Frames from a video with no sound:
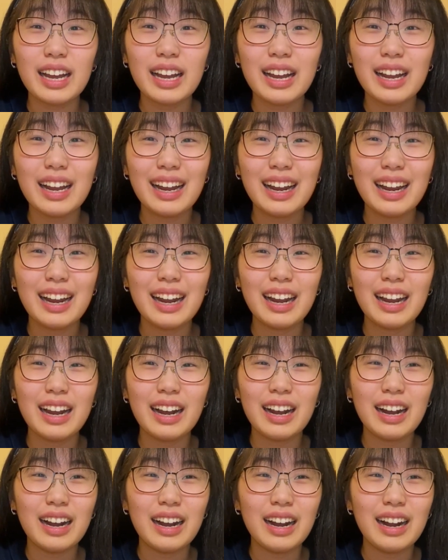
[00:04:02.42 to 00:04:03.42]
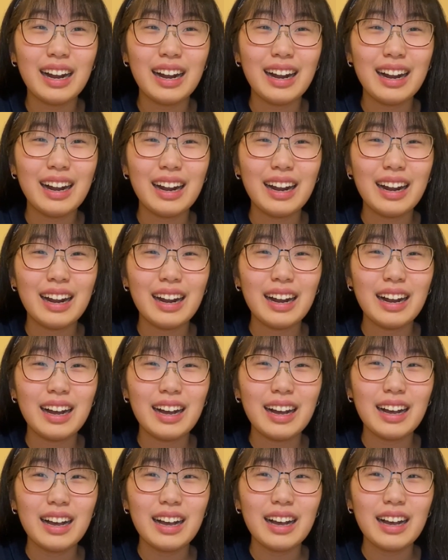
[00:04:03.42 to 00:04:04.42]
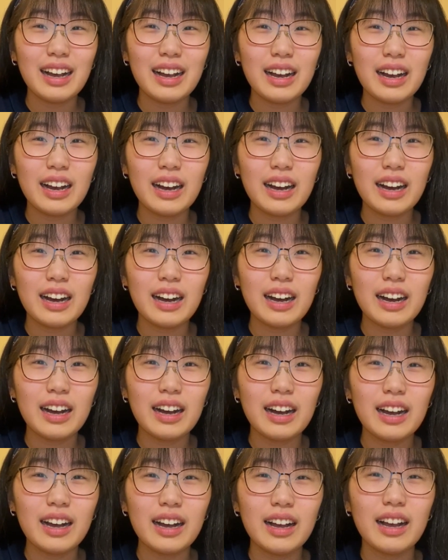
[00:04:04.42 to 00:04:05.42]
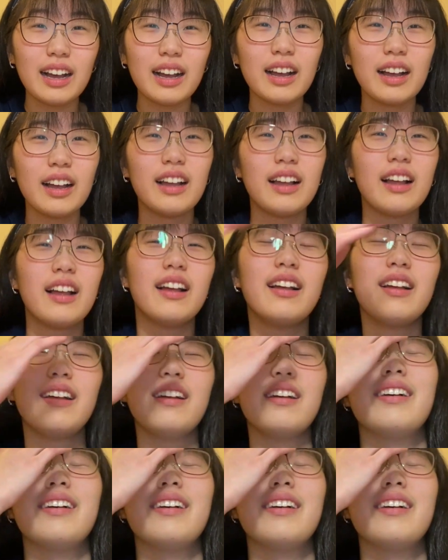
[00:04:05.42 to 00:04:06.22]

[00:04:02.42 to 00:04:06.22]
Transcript: (silence)